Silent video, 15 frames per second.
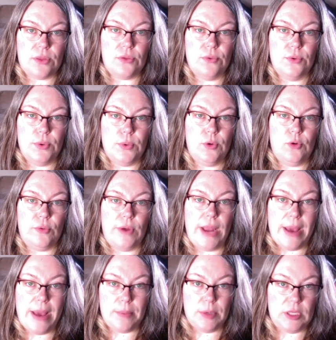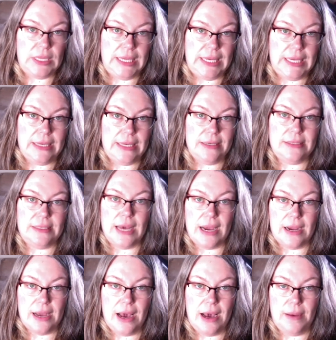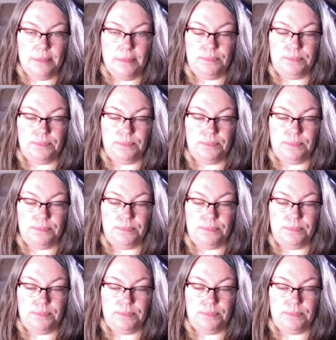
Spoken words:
through Grammarly.com.